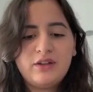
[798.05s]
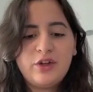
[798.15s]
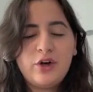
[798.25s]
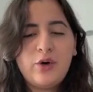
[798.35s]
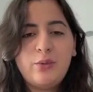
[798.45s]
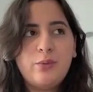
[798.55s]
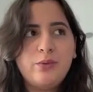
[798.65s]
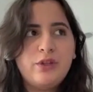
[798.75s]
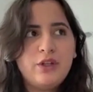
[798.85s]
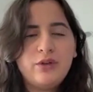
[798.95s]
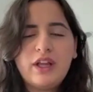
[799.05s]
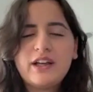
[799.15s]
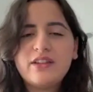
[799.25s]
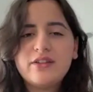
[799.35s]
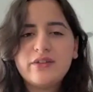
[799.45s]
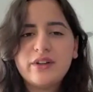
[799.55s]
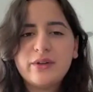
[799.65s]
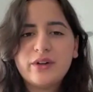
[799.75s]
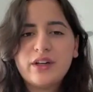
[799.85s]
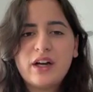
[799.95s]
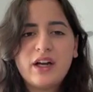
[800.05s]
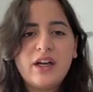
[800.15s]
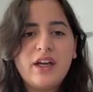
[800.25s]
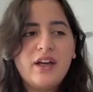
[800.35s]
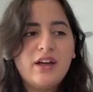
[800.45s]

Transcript: know, do you like this field or not?